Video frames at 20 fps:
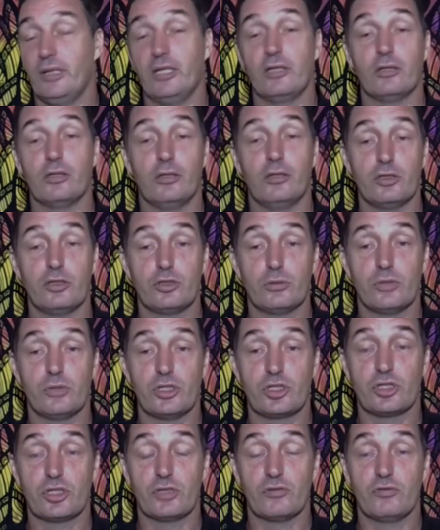medical
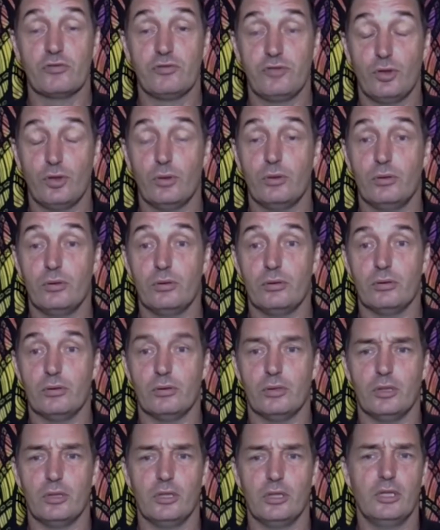intuition
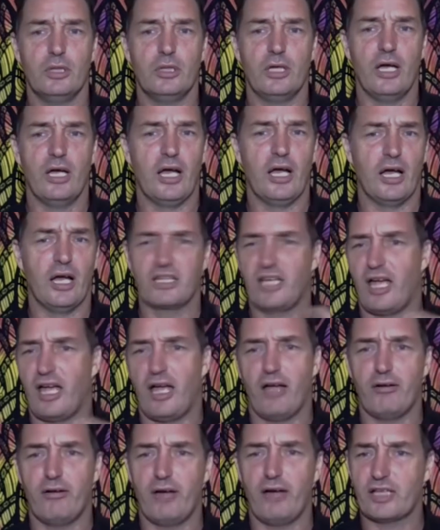for
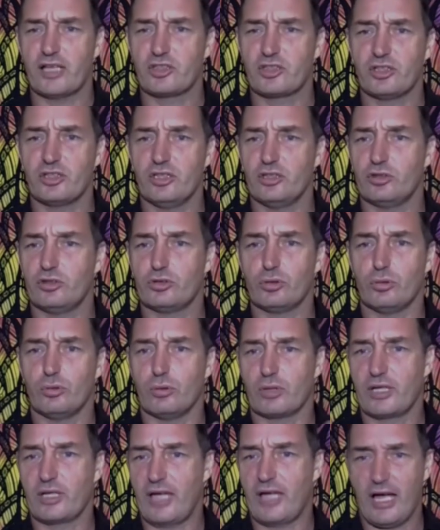car accidents
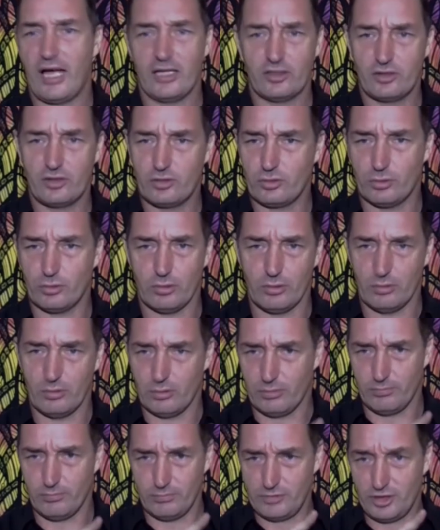or cuts
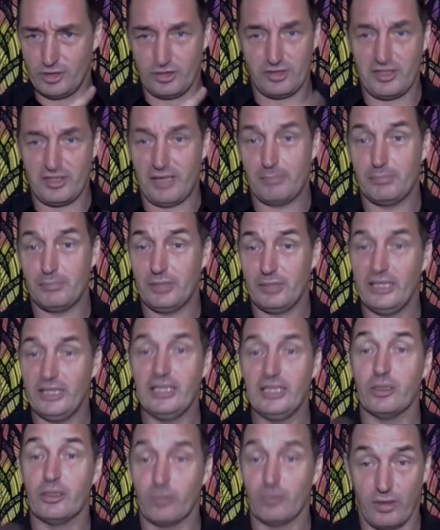or to stem
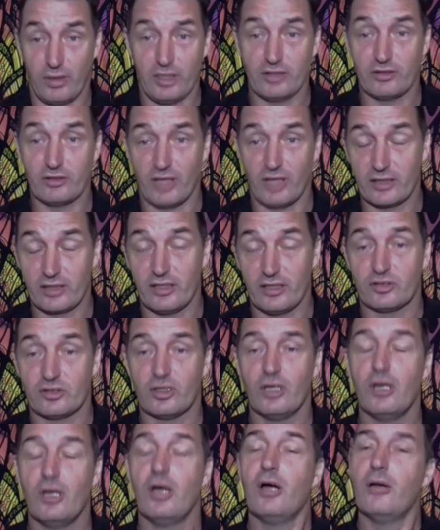bleeding or things like
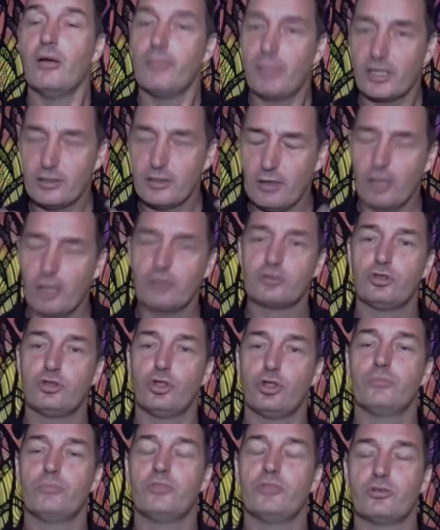this. But
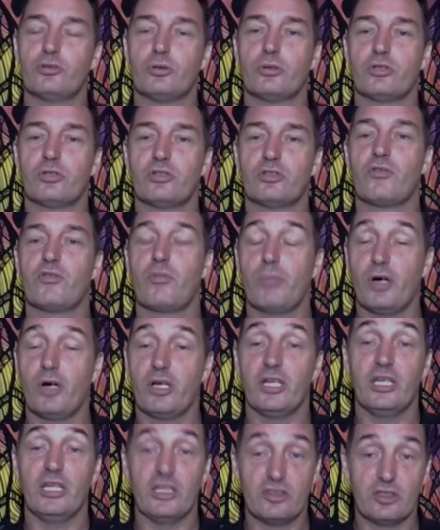long-term disorders of the
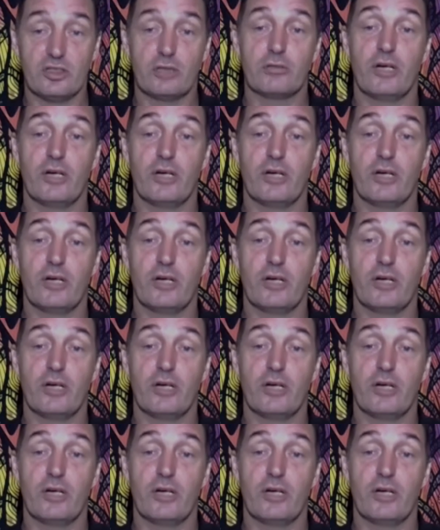body is